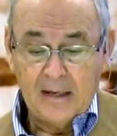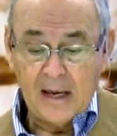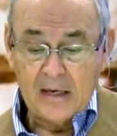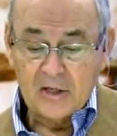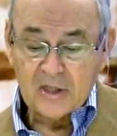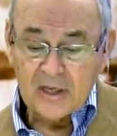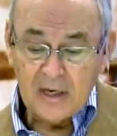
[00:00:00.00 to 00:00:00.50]

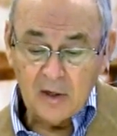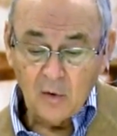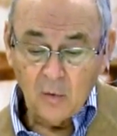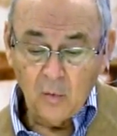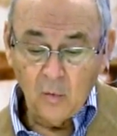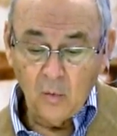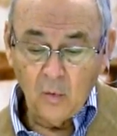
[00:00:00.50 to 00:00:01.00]
Now, you
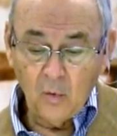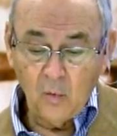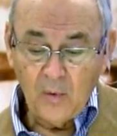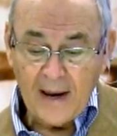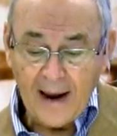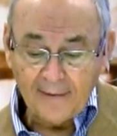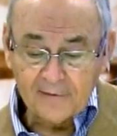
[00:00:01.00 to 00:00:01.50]
see,
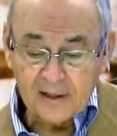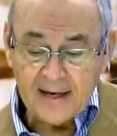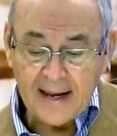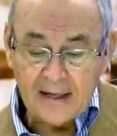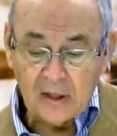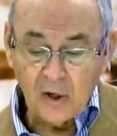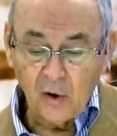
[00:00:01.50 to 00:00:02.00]
we have to take